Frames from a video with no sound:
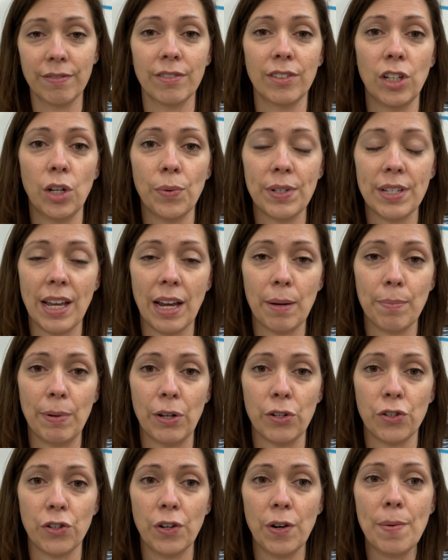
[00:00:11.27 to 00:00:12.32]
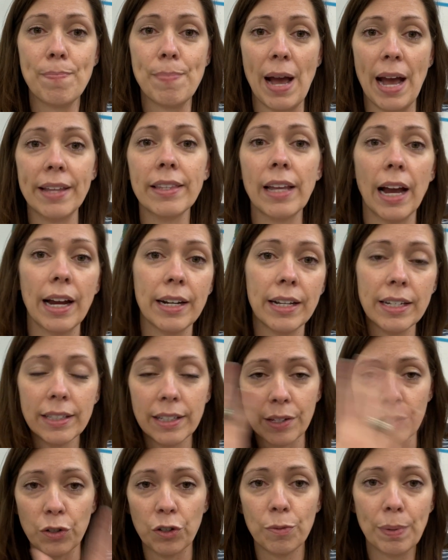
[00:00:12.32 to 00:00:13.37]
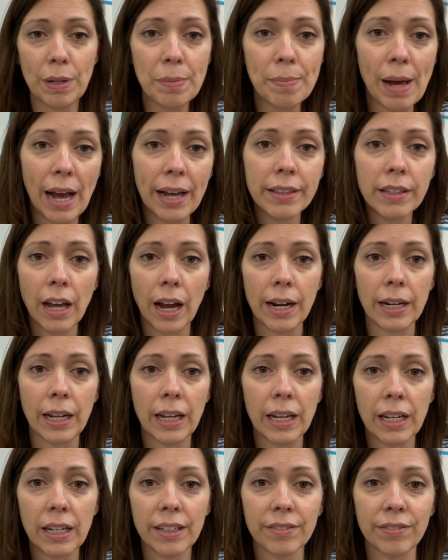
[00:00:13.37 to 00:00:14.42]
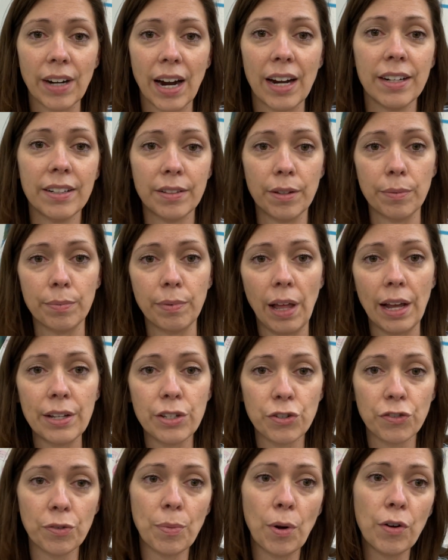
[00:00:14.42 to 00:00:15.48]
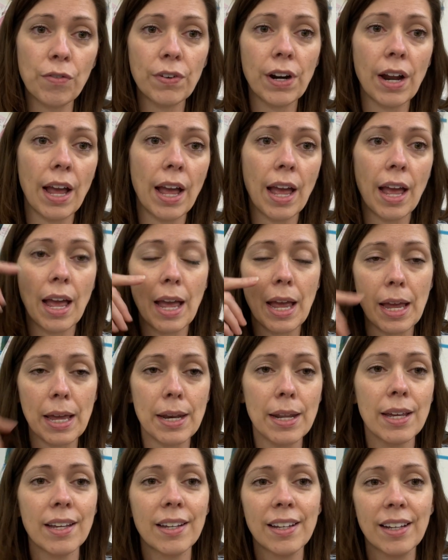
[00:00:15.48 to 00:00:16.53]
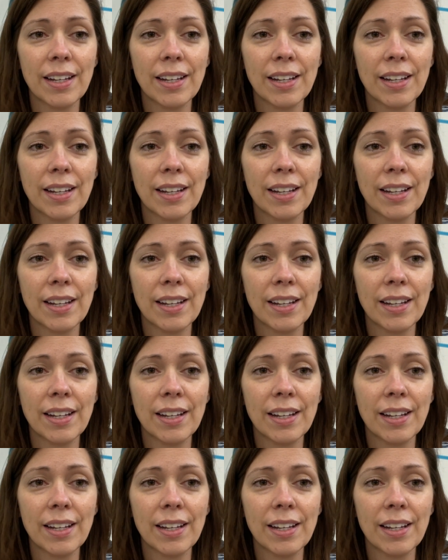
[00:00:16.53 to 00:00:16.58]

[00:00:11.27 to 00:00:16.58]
you would take a picture in bad lighting. This would be bad lighting, right? The light's from overhead.